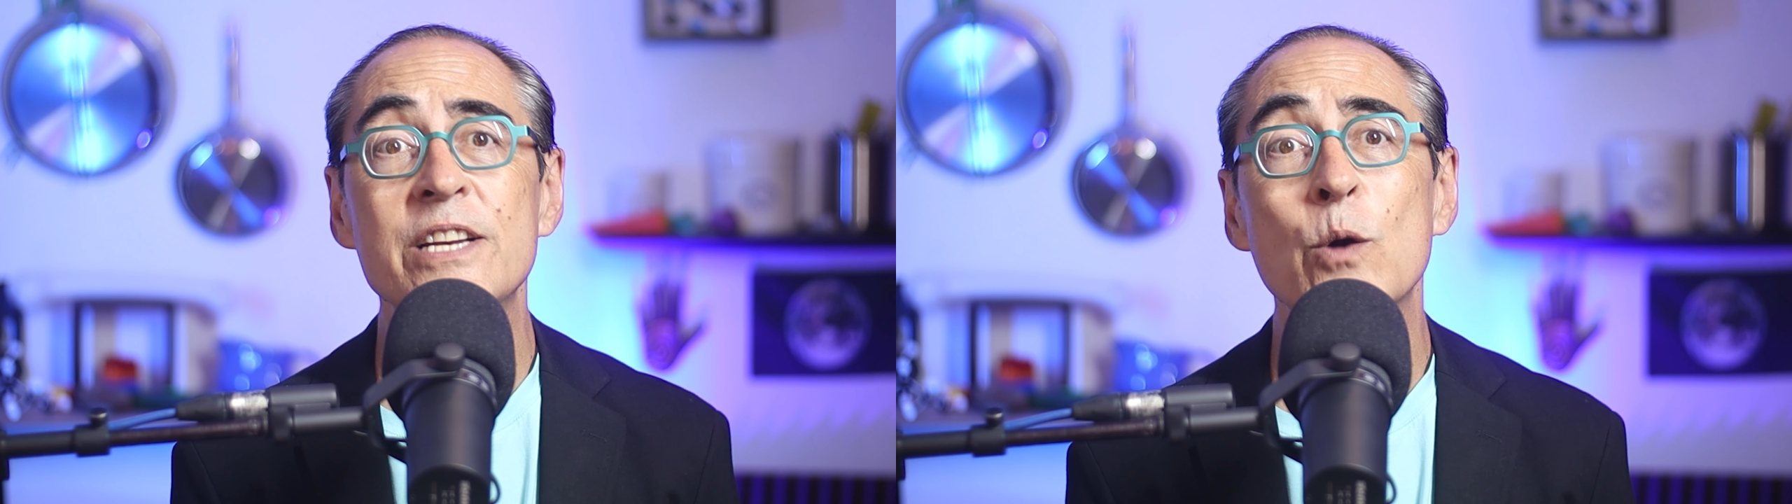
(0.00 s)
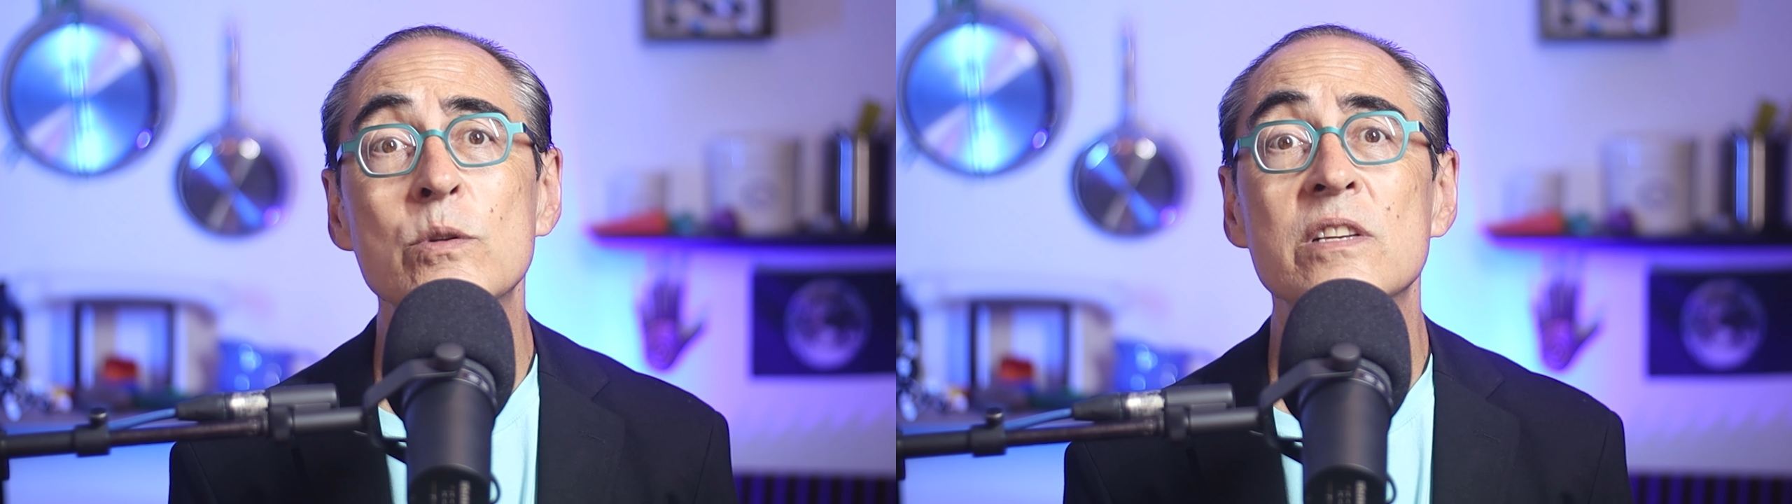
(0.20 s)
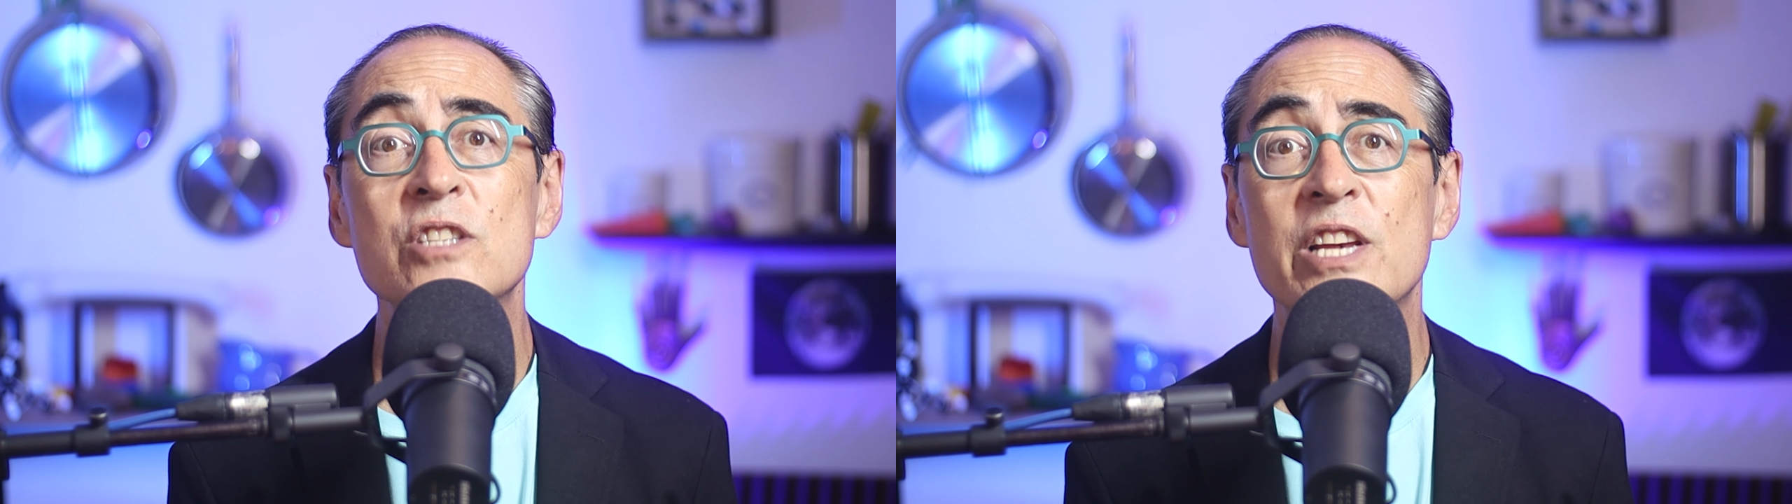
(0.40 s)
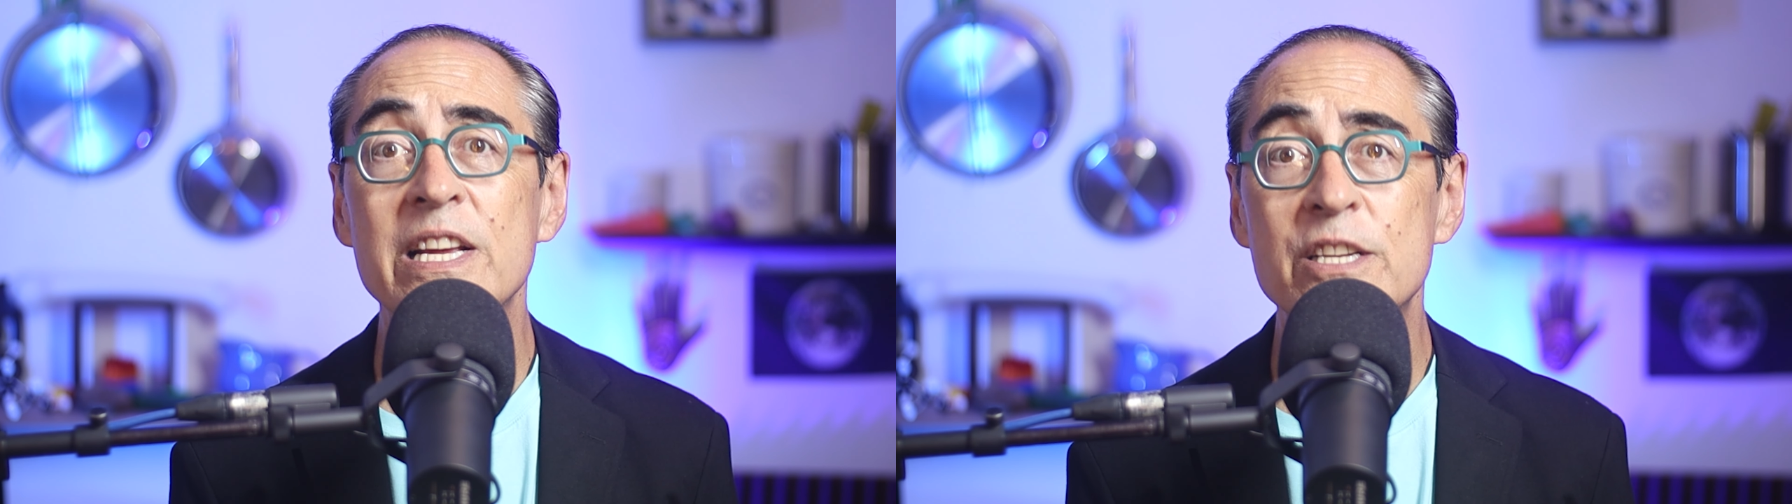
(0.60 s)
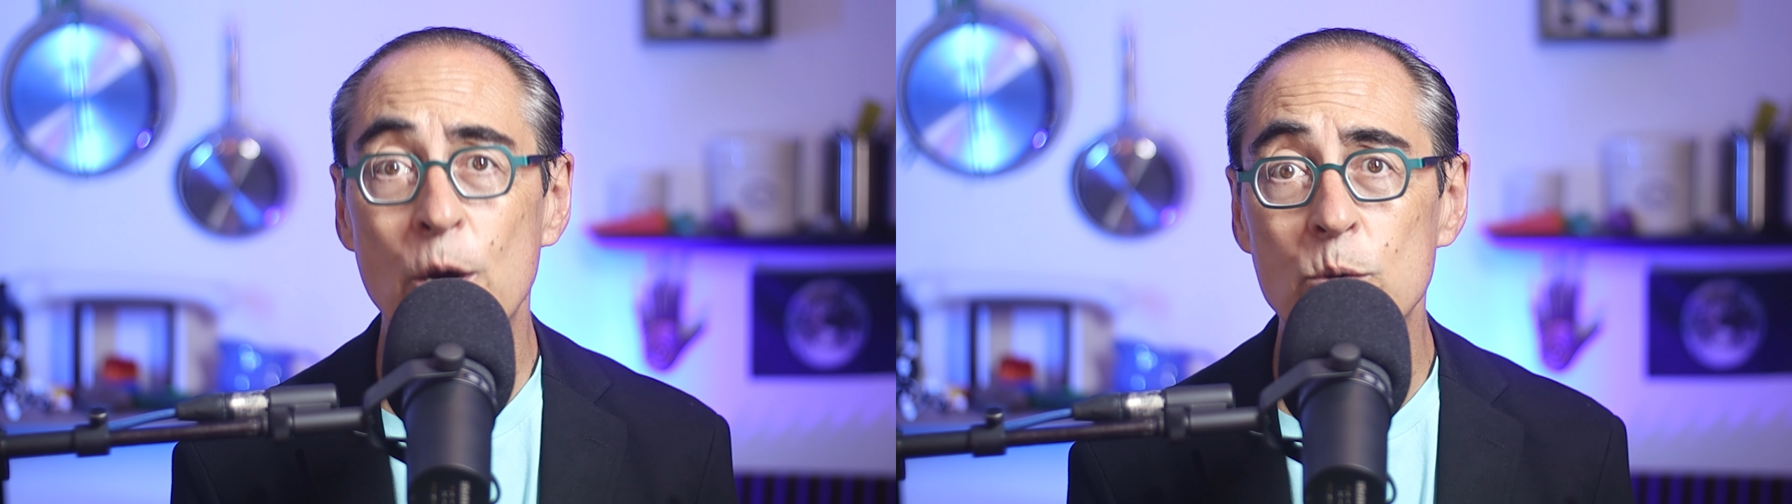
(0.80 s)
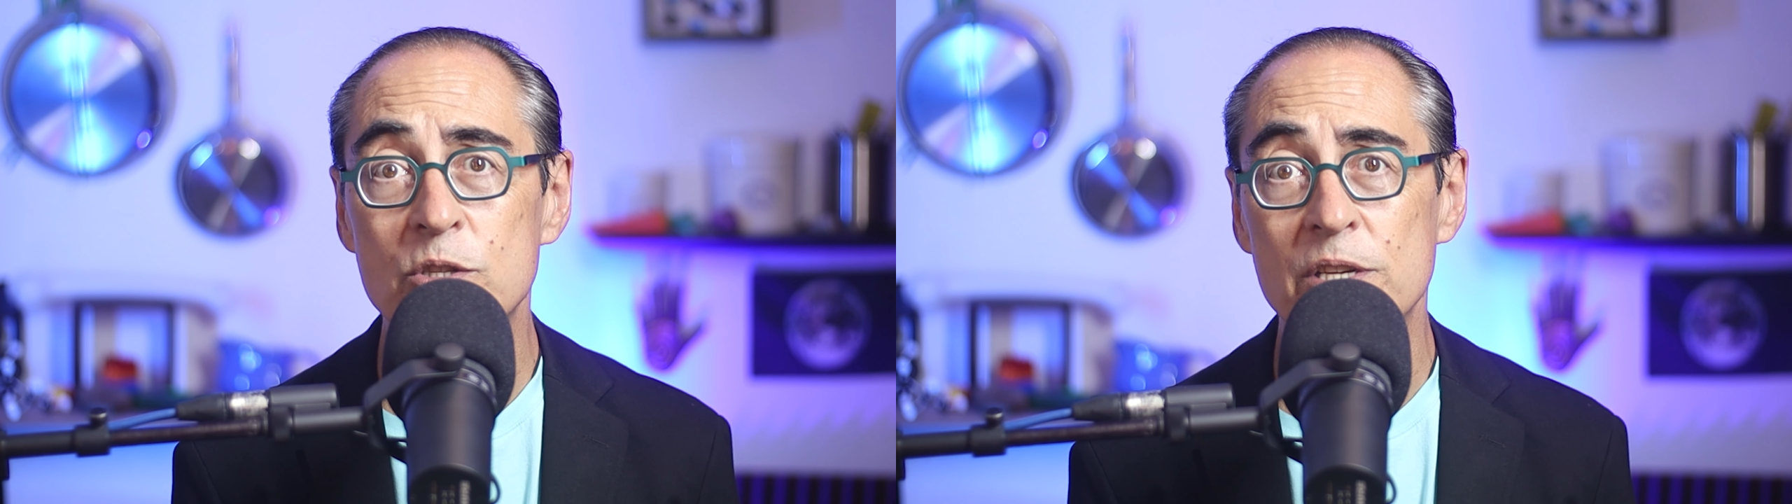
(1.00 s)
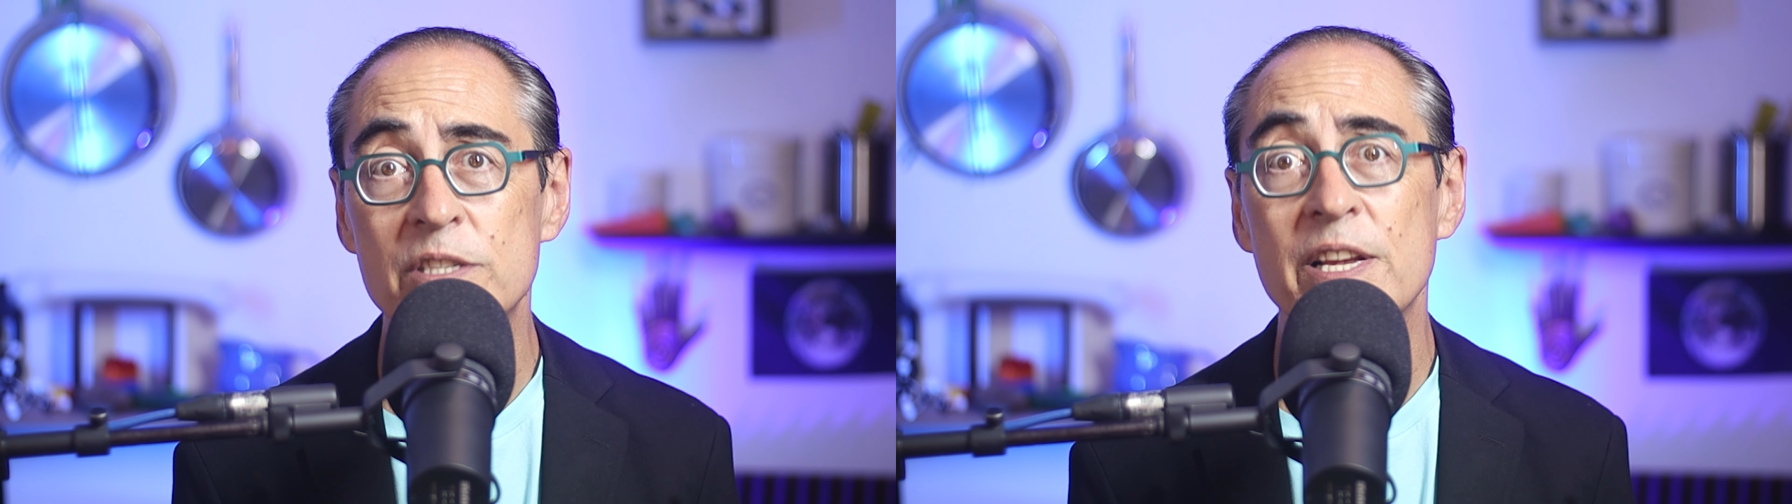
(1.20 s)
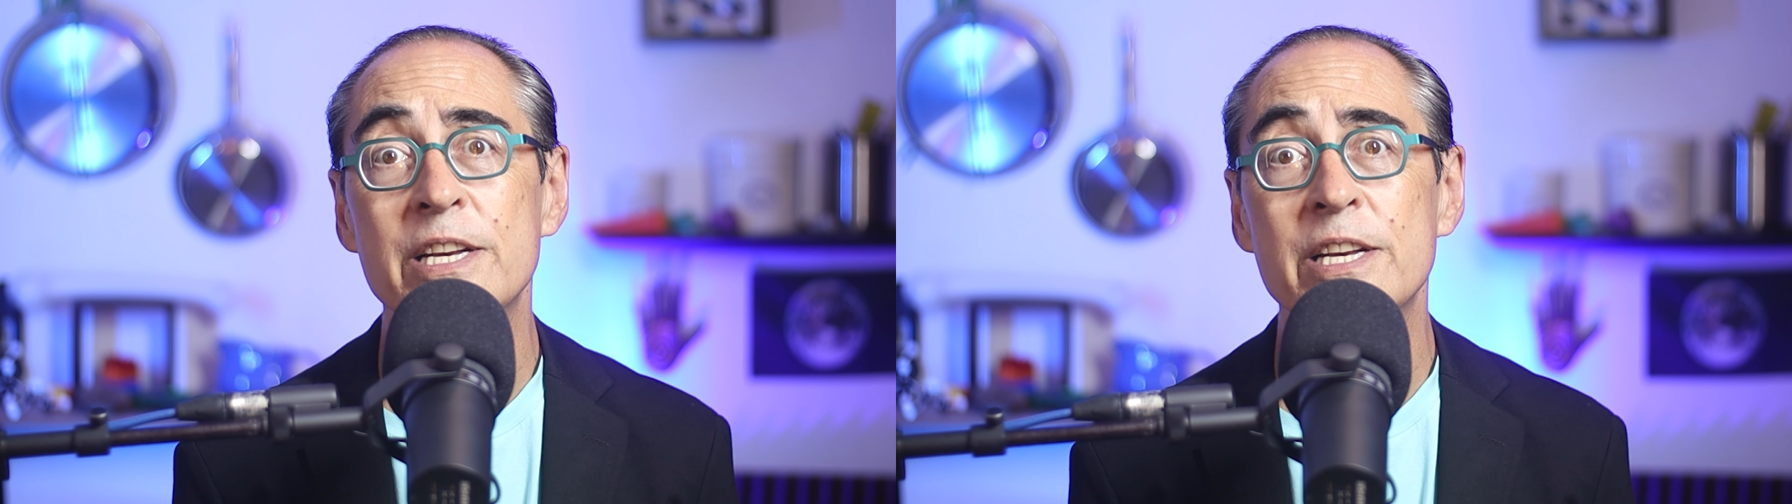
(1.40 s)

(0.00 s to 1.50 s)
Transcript: known as ketosis,